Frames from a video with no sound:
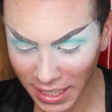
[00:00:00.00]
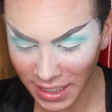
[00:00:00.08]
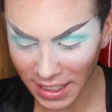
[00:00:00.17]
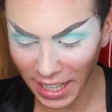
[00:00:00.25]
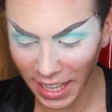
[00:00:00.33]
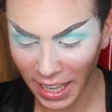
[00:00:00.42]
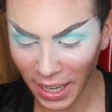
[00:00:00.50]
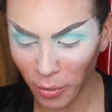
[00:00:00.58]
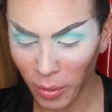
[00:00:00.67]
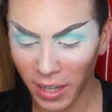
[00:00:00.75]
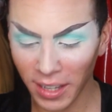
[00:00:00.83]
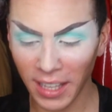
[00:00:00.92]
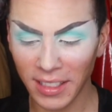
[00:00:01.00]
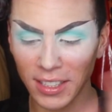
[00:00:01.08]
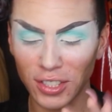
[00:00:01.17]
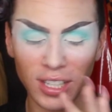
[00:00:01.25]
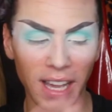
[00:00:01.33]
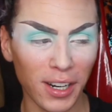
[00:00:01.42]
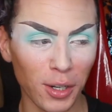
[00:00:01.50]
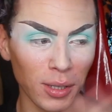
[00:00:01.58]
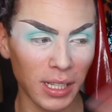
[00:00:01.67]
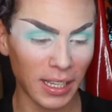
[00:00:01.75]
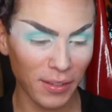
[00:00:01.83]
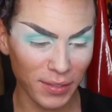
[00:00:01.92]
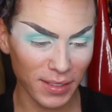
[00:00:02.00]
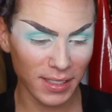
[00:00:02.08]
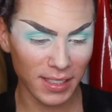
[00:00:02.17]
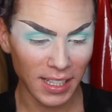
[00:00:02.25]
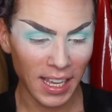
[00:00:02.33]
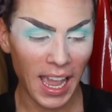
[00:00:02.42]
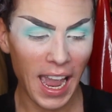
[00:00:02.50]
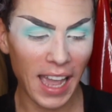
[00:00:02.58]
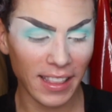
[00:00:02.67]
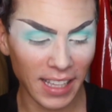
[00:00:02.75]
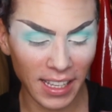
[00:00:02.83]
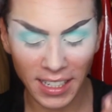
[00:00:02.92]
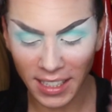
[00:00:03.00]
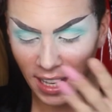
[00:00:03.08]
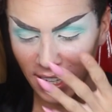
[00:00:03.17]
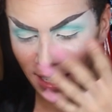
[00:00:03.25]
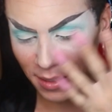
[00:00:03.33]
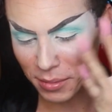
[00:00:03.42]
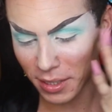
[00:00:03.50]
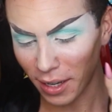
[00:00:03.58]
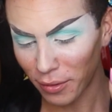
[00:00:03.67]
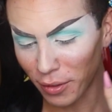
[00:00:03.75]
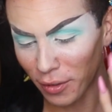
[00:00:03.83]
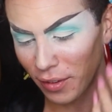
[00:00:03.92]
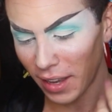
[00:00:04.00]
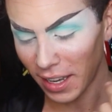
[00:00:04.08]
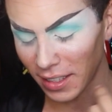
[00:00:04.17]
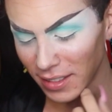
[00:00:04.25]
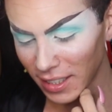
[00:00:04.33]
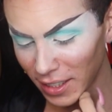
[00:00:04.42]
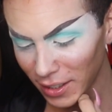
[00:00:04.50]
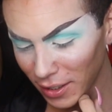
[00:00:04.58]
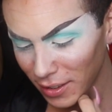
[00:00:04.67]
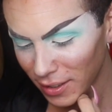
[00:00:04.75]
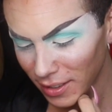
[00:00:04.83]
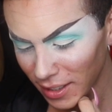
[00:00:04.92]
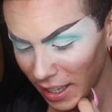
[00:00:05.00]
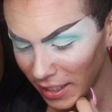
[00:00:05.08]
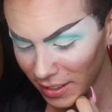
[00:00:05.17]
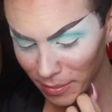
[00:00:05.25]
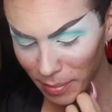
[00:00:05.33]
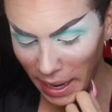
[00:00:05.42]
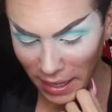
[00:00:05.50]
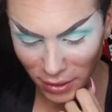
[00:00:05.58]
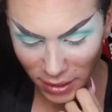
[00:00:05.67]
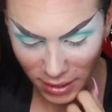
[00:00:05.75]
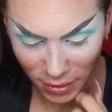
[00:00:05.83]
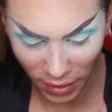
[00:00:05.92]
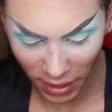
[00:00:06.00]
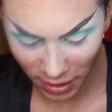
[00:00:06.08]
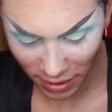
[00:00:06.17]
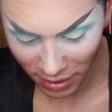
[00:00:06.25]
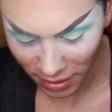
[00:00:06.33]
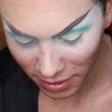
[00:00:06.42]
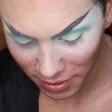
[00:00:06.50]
that thing where like the shadow lifts and then it like comes off your face and it looks like patchy as fuck.